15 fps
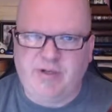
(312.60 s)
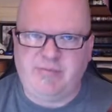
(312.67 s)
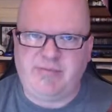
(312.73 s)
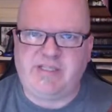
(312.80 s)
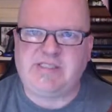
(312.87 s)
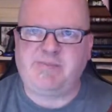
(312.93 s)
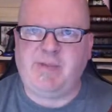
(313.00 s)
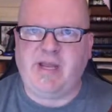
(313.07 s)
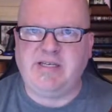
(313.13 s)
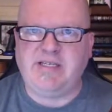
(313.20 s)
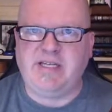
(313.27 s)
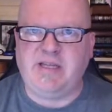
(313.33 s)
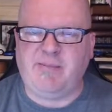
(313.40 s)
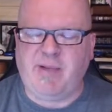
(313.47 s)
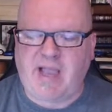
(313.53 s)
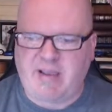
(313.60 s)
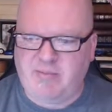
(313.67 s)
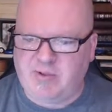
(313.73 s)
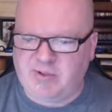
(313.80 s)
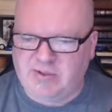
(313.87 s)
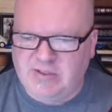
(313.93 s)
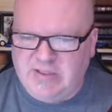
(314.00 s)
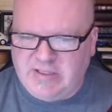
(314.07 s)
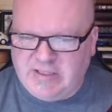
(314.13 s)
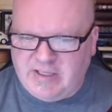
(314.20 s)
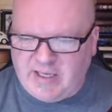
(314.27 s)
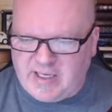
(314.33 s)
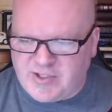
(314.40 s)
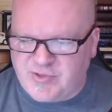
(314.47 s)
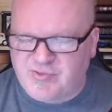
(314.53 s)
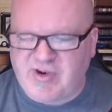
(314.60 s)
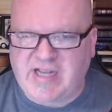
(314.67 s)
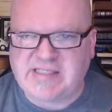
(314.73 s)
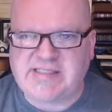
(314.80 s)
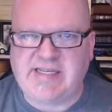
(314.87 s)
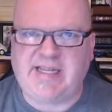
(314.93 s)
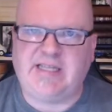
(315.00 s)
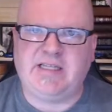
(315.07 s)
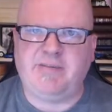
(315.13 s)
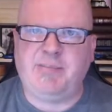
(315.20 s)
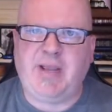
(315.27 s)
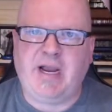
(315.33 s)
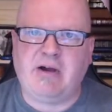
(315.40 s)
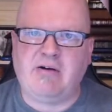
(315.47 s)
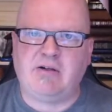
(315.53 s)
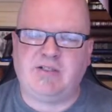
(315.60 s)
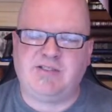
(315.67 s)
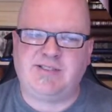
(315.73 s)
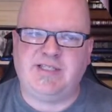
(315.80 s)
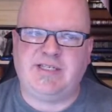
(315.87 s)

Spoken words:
be spent in the Bible addressing the perils,